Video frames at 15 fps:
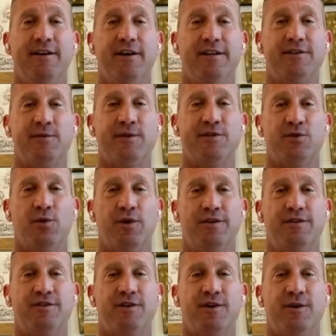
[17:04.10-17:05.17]
here at the
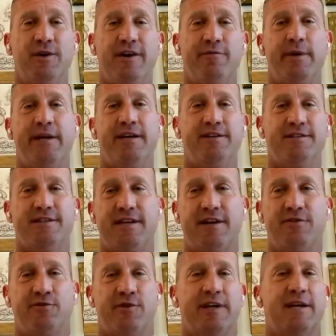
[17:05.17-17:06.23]
resort. So everybody else is
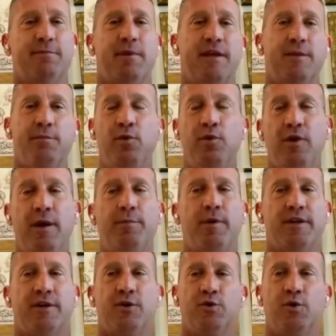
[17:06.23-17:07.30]
out drinking by the pool. I'll
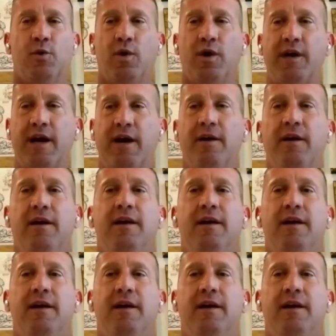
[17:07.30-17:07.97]
probably go do a workout.